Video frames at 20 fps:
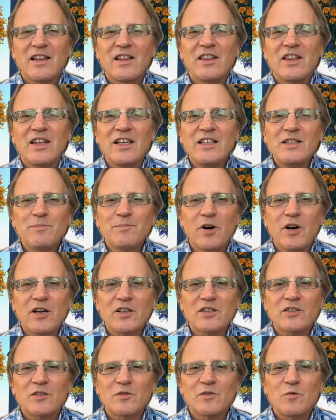These
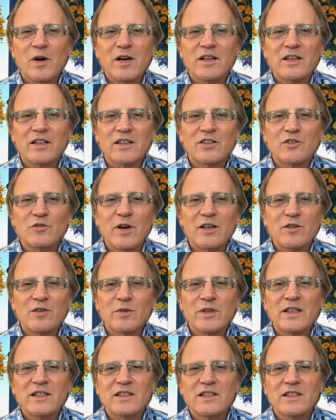parks are one of the great
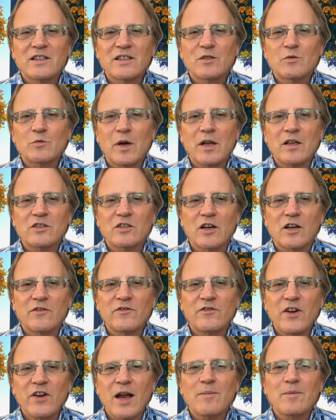reasons, as well as our
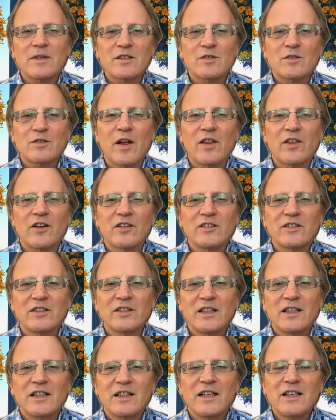fabulous weather,
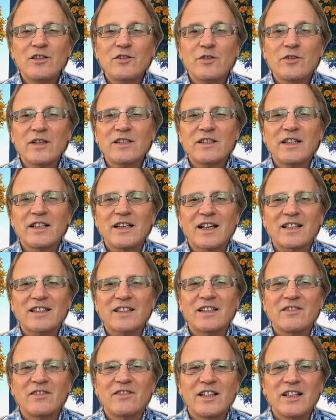interesting
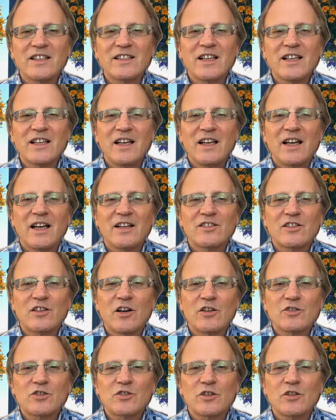activities, and
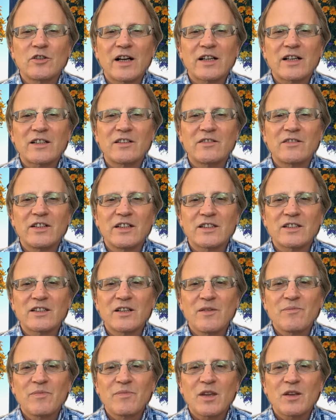cultural activities.
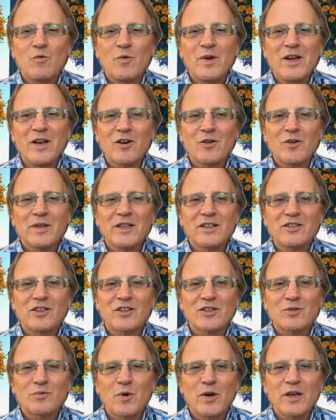We are
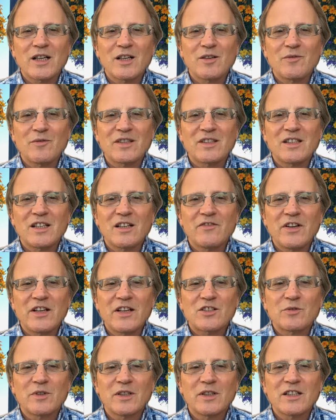realtors working with
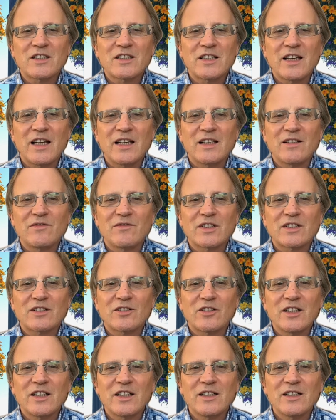H Real Estate in
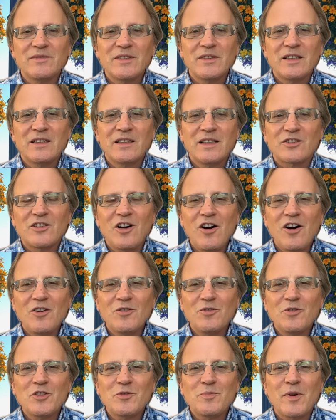Victoria.
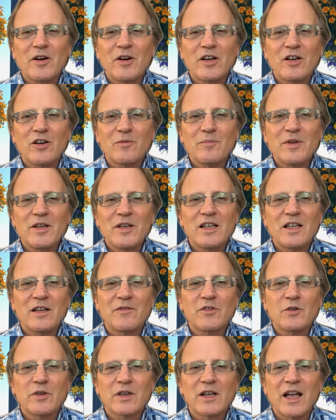Call Rosemary or me
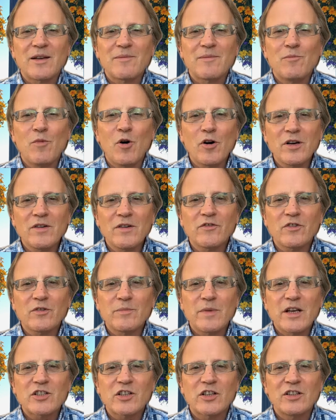if you would like more
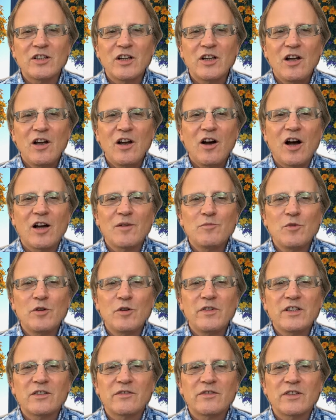information on
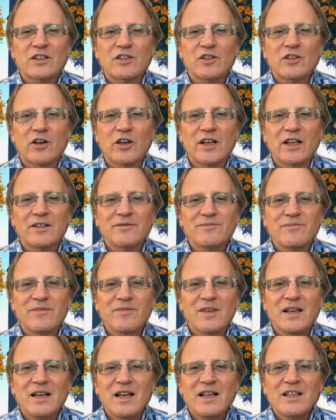moving to Victoria.
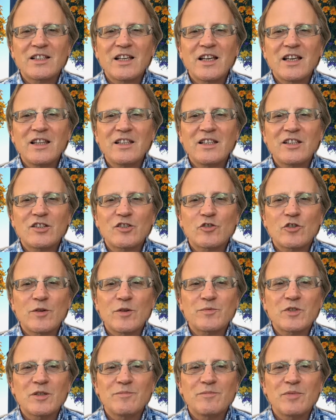See the
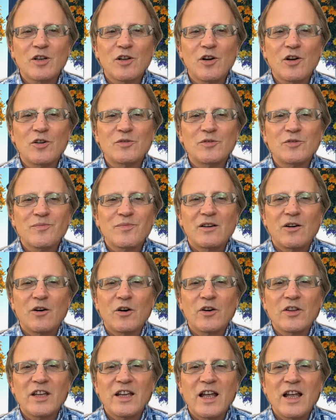description below
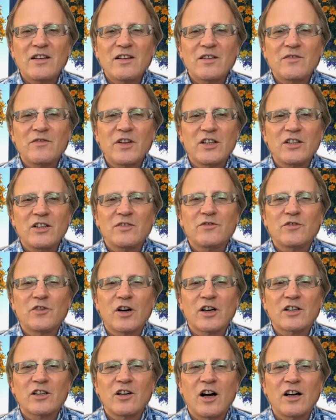or the end of the video
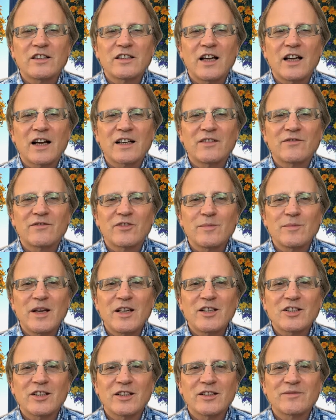for our contact
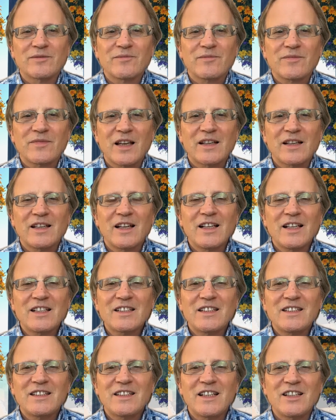information. Now
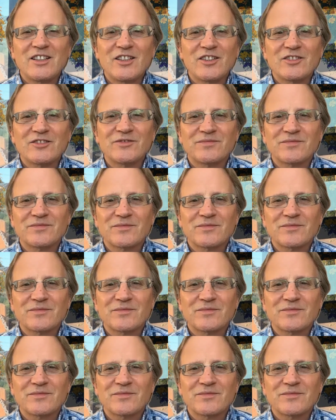let's continue.